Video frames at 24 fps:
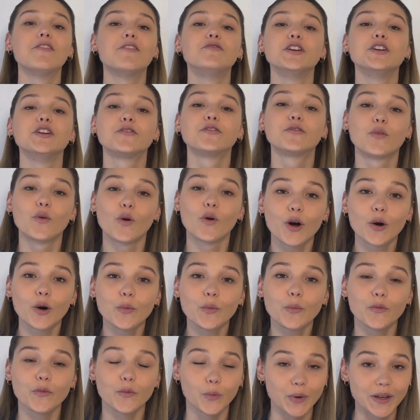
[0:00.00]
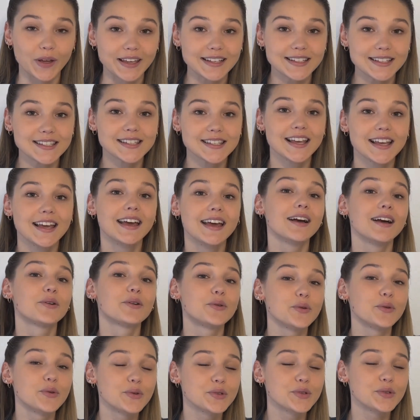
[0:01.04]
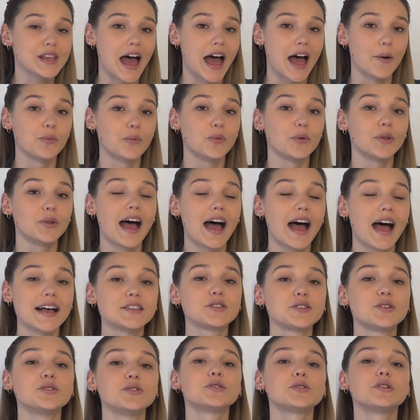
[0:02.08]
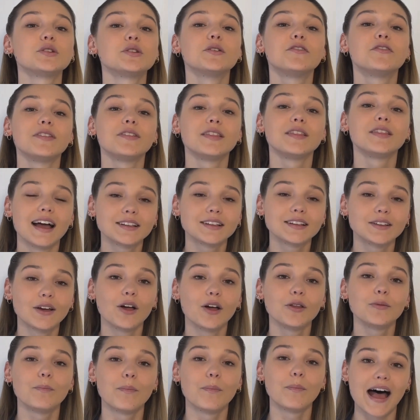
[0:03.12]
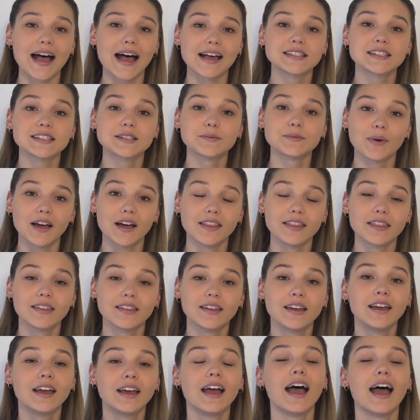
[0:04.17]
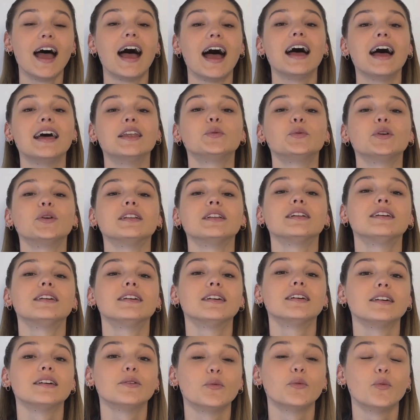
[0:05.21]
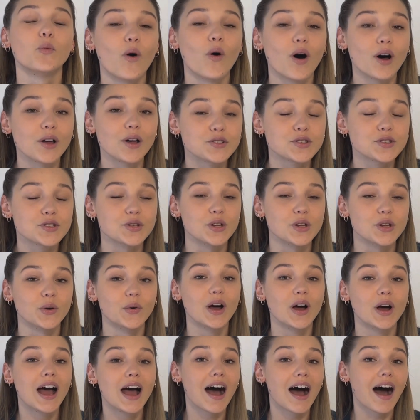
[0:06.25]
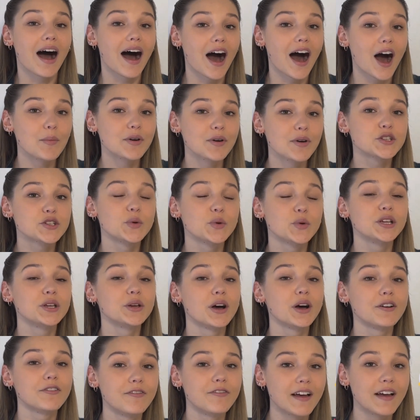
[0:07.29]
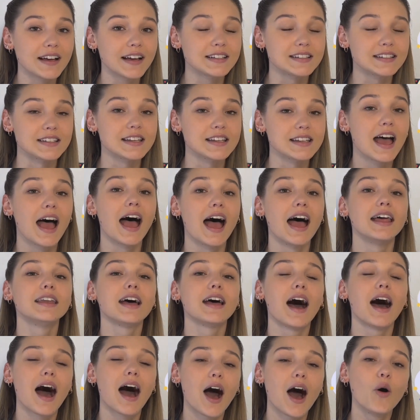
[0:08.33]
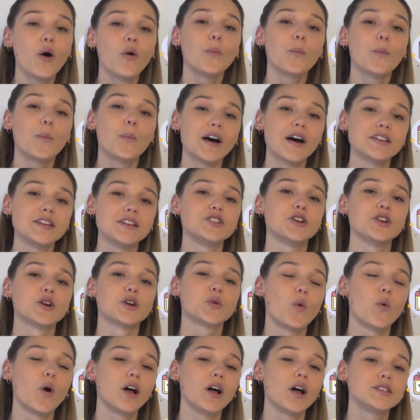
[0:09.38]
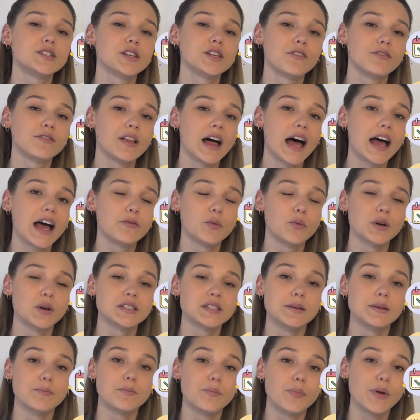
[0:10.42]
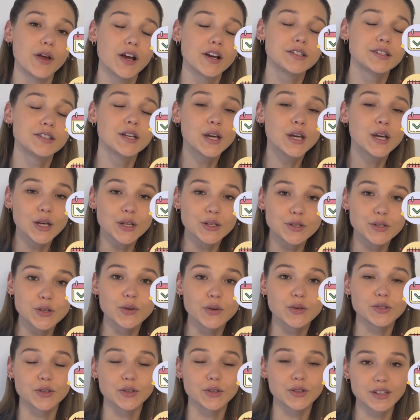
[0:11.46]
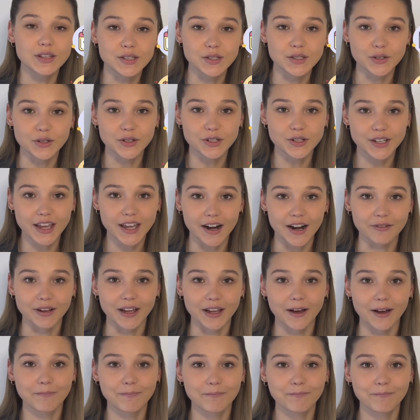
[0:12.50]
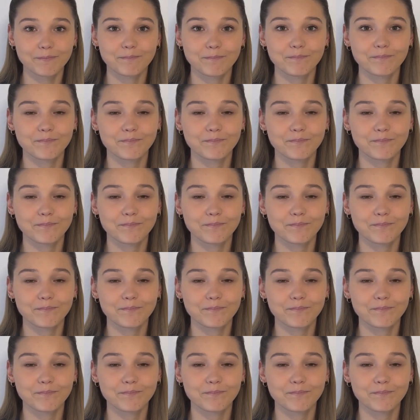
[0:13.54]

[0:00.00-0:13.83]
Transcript: Every 4 weeks, CRUSE app will ask you to reflect on past month and will want to know how much were you affected and how much your quality of life was impaired due to this urticaria.